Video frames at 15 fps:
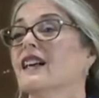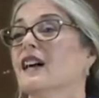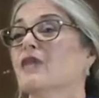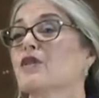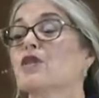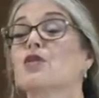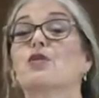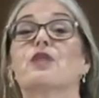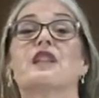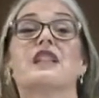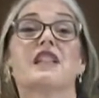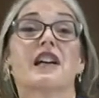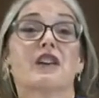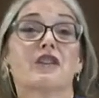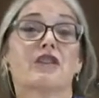I was truly
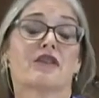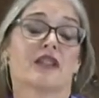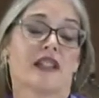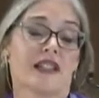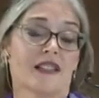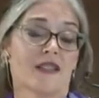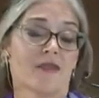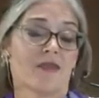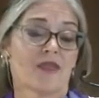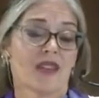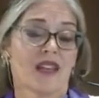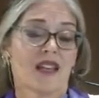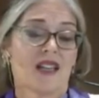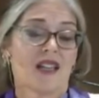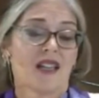terrified.
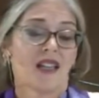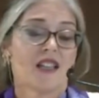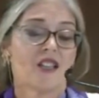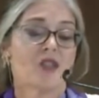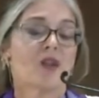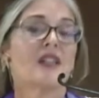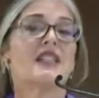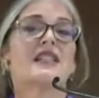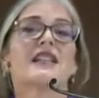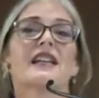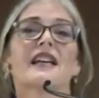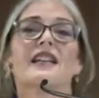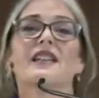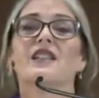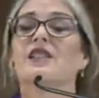And so I
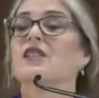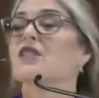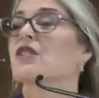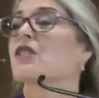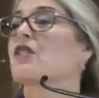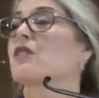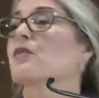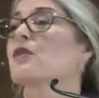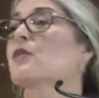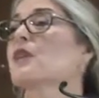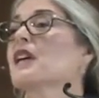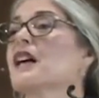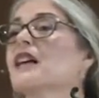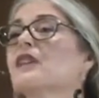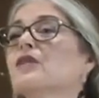decided to start with
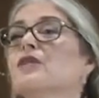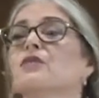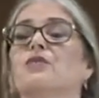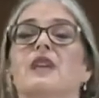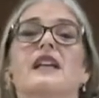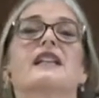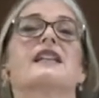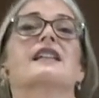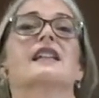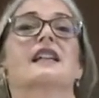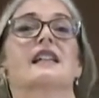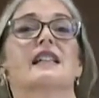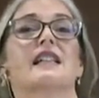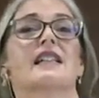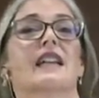what I could
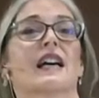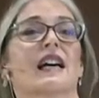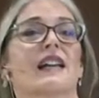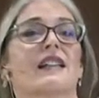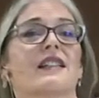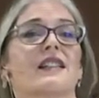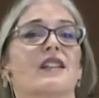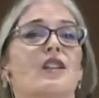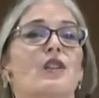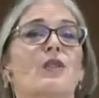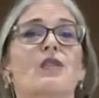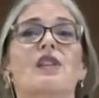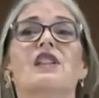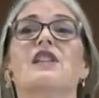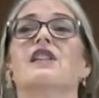recognize as
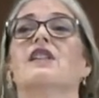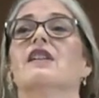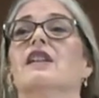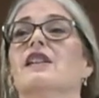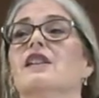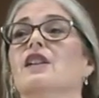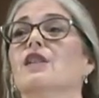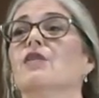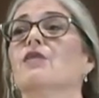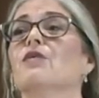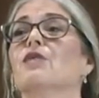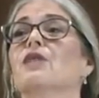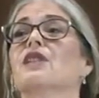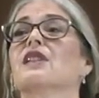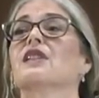Unitarian
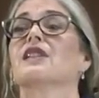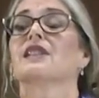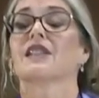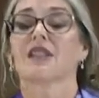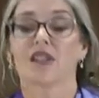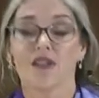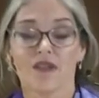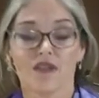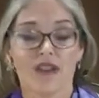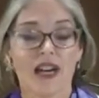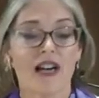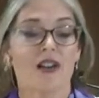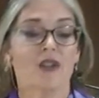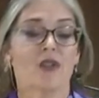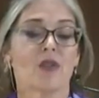Universalist
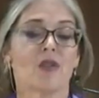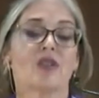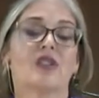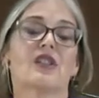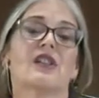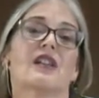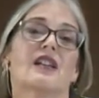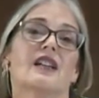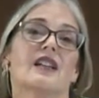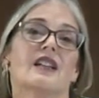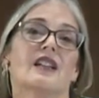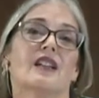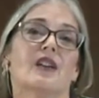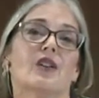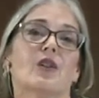values,
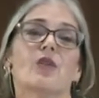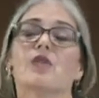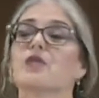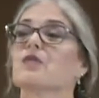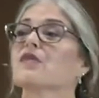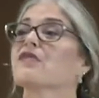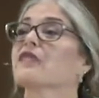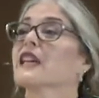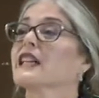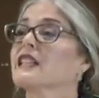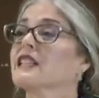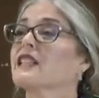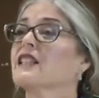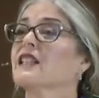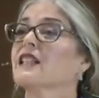those
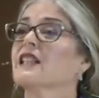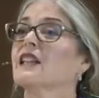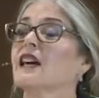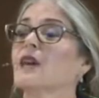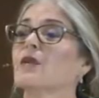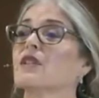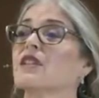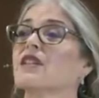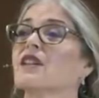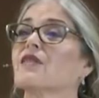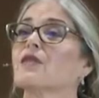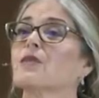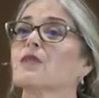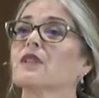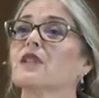reflected in our
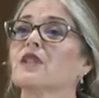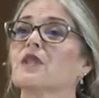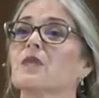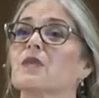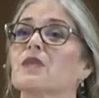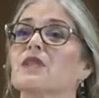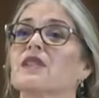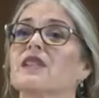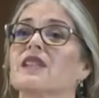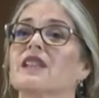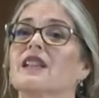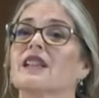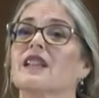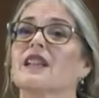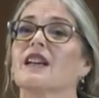7 principles,
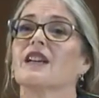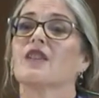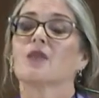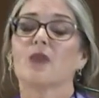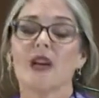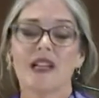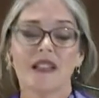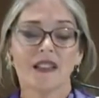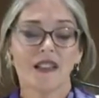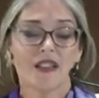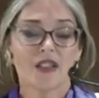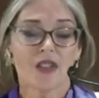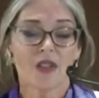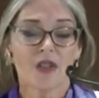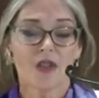as well
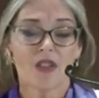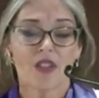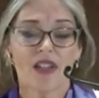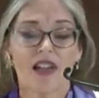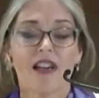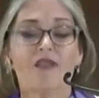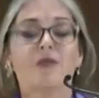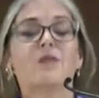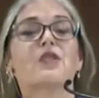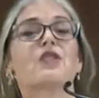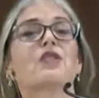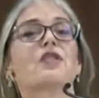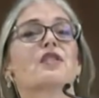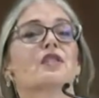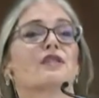as those that I've
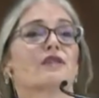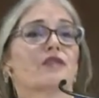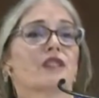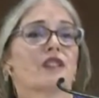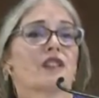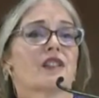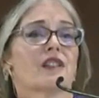observed